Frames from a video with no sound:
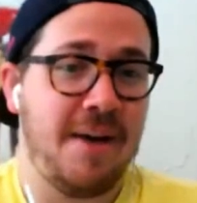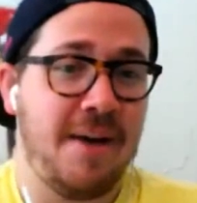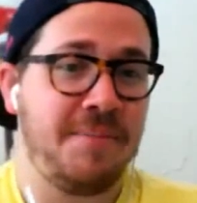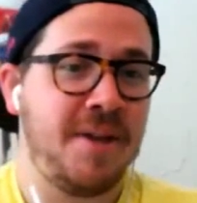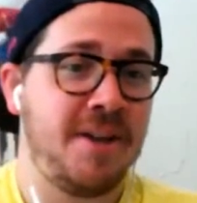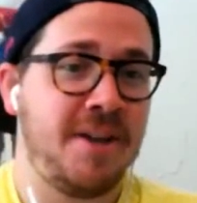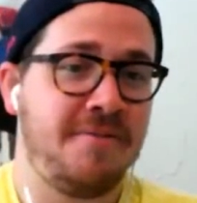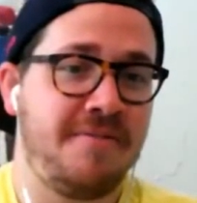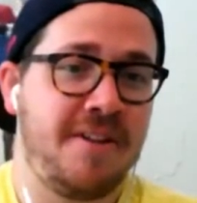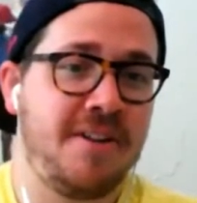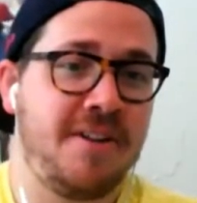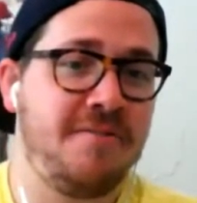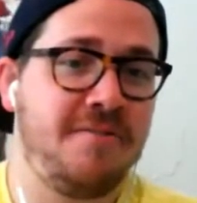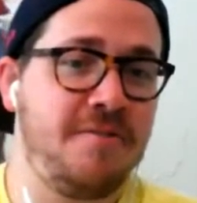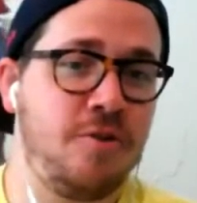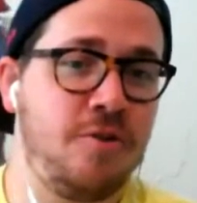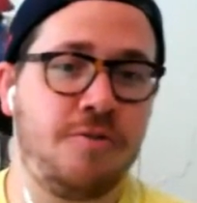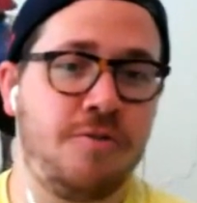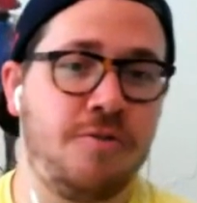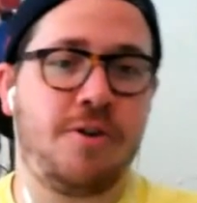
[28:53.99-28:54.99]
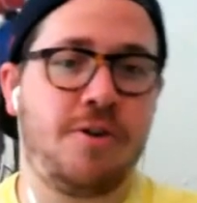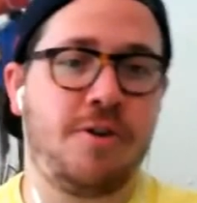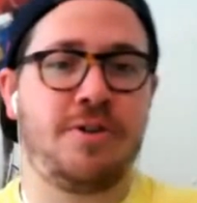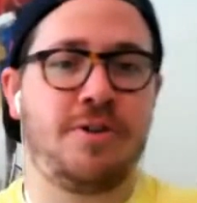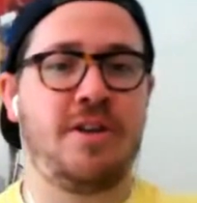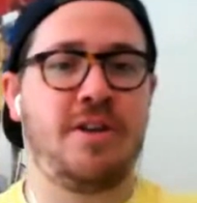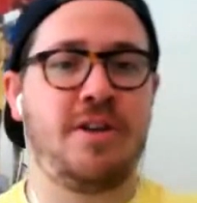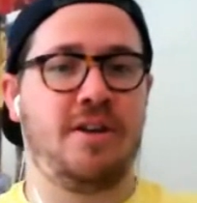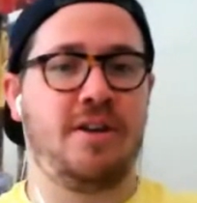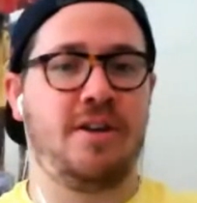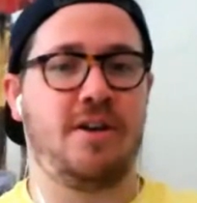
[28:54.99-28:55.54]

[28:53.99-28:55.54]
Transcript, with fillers: I'm not a fan of Eovaldi.